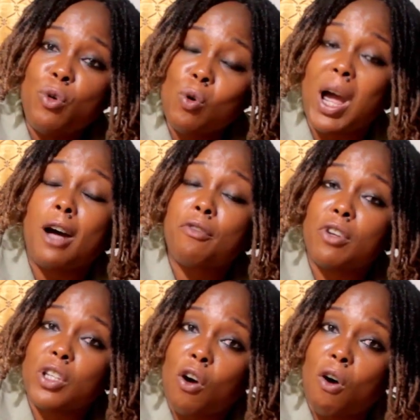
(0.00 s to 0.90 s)
look out
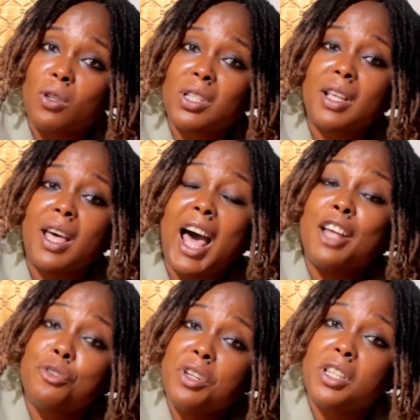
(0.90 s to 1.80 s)
for the cause
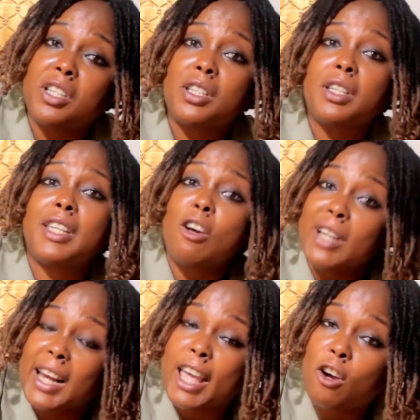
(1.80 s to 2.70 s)
and treat it, the
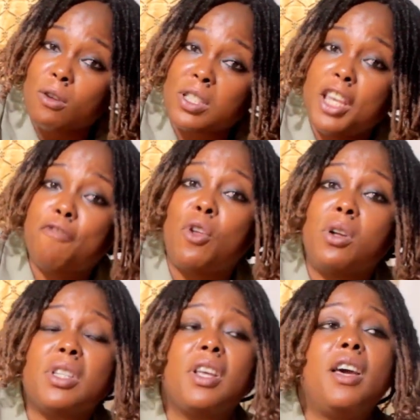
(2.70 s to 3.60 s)
underlying cause. If
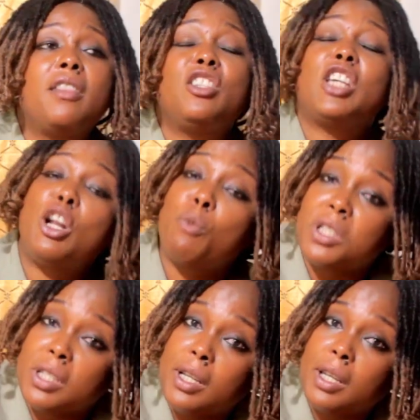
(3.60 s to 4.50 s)
not, the child will
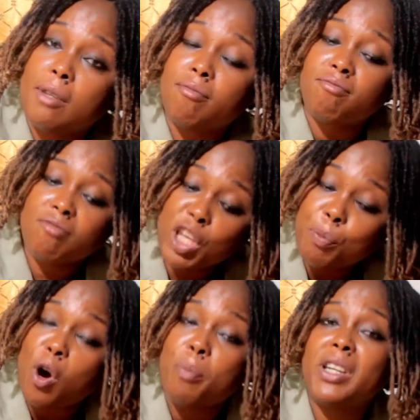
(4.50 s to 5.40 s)
still
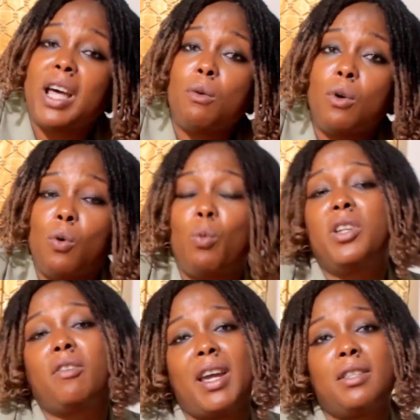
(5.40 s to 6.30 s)
keep coming down with
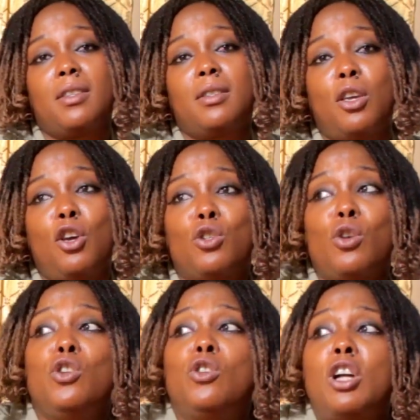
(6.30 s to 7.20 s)
the crisis.
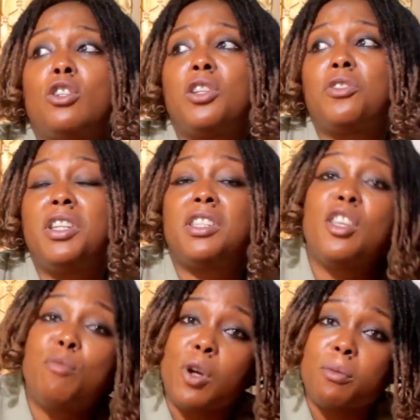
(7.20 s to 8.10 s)
So you don't just treat
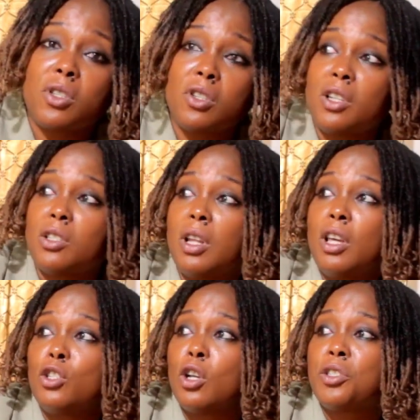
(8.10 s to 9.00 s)
symptoms. You don't
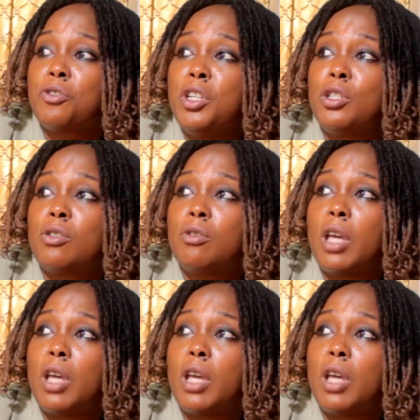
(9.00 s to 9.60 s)
just treat